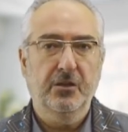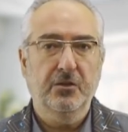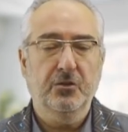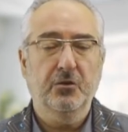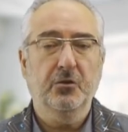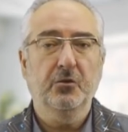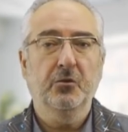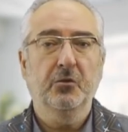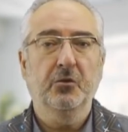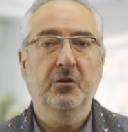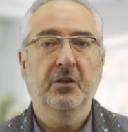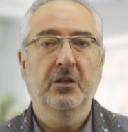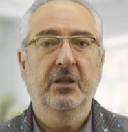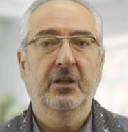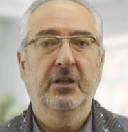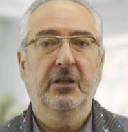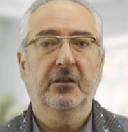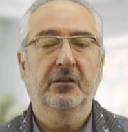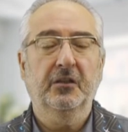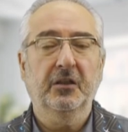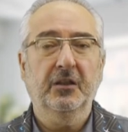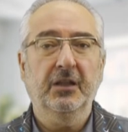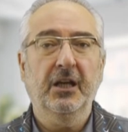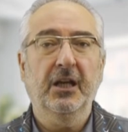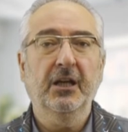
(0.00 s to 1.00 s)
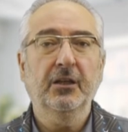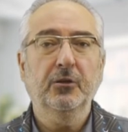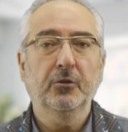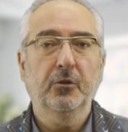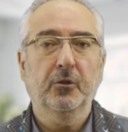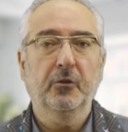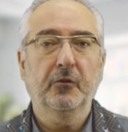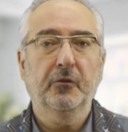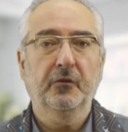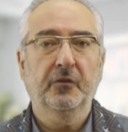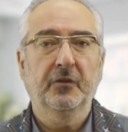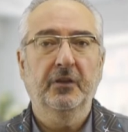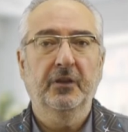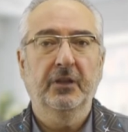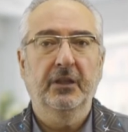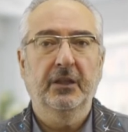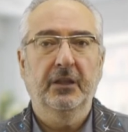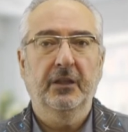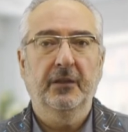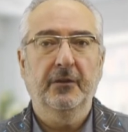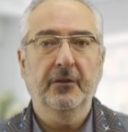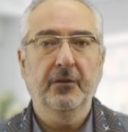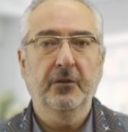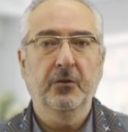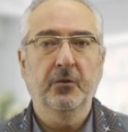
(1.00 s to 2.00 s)
So the kind of,
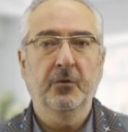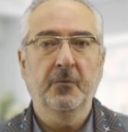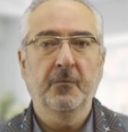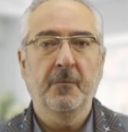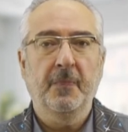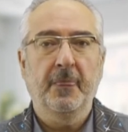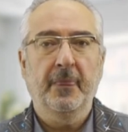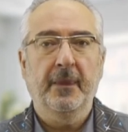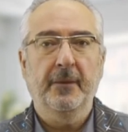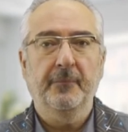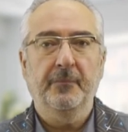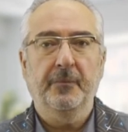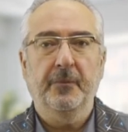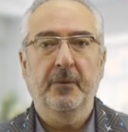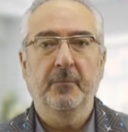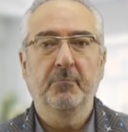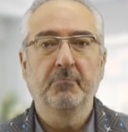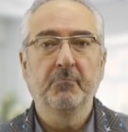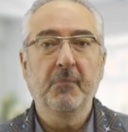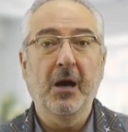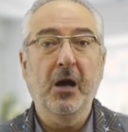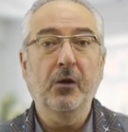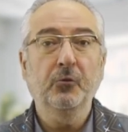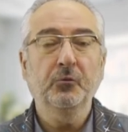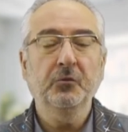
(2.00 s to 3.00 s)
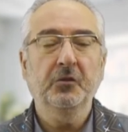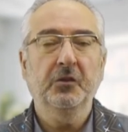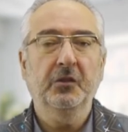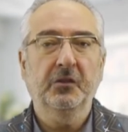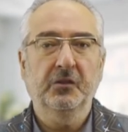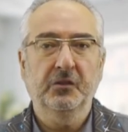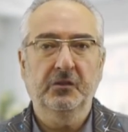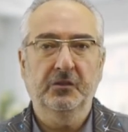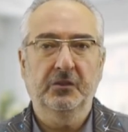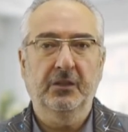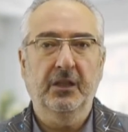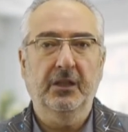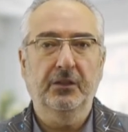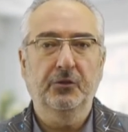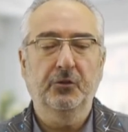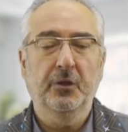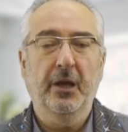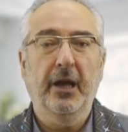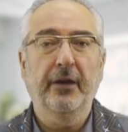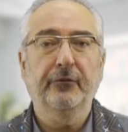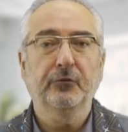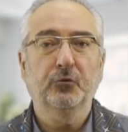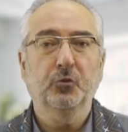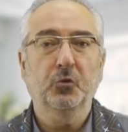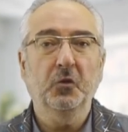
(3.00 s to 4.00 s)
mountains that
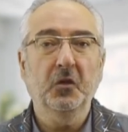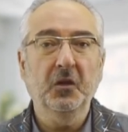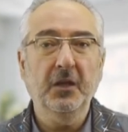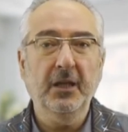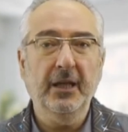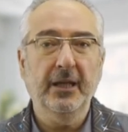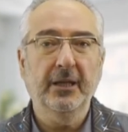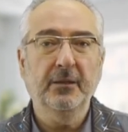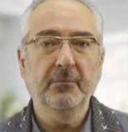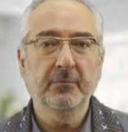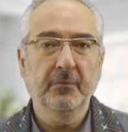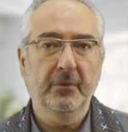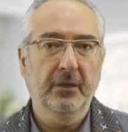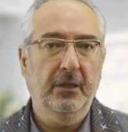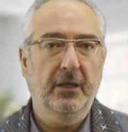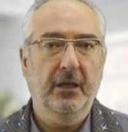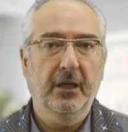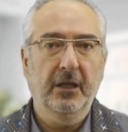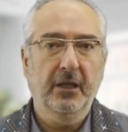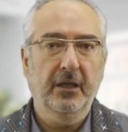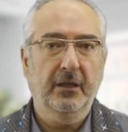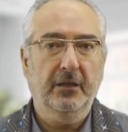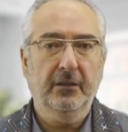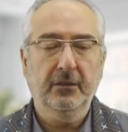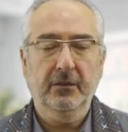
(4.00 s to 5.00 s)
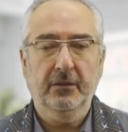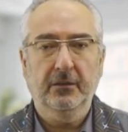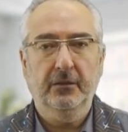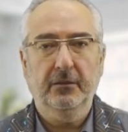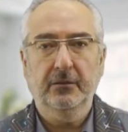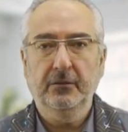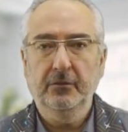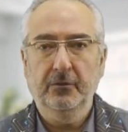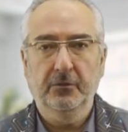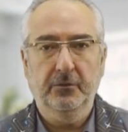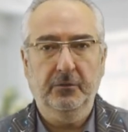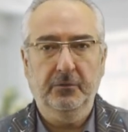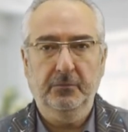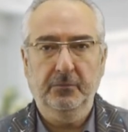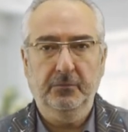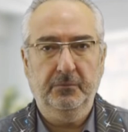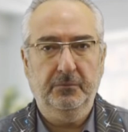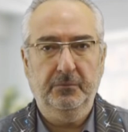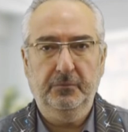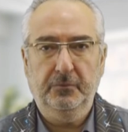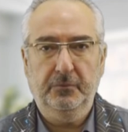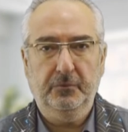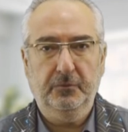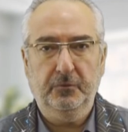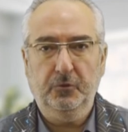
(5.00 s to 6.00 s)
you have to climb are,
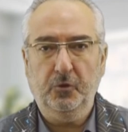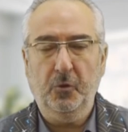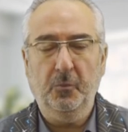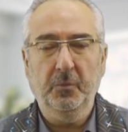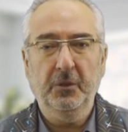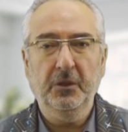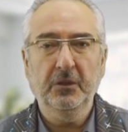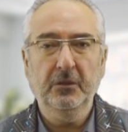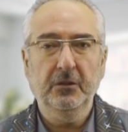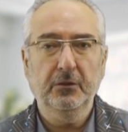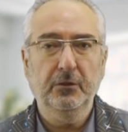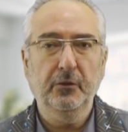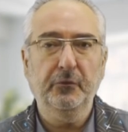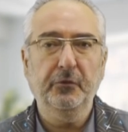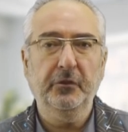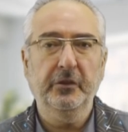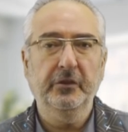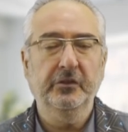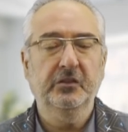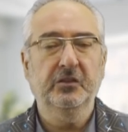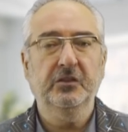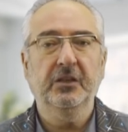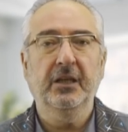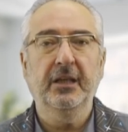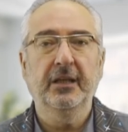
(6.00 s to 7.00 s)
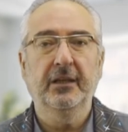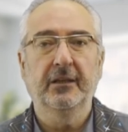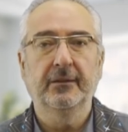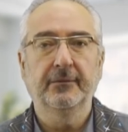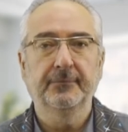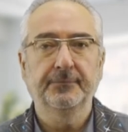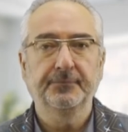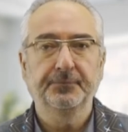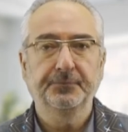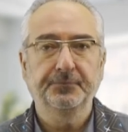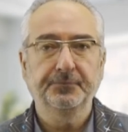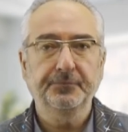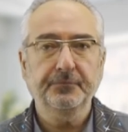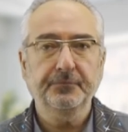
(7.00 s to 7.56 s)
completely different scale.